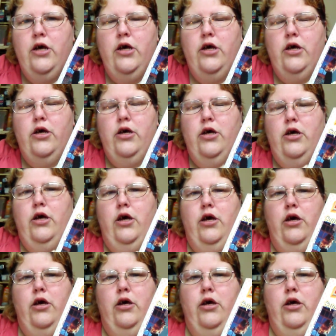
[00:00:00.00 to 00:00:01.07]

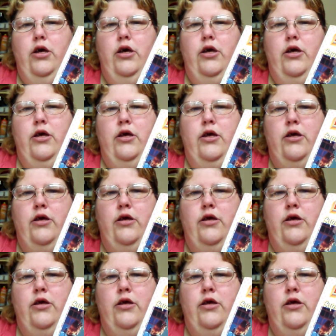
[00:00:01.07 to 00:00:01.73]
[no speech]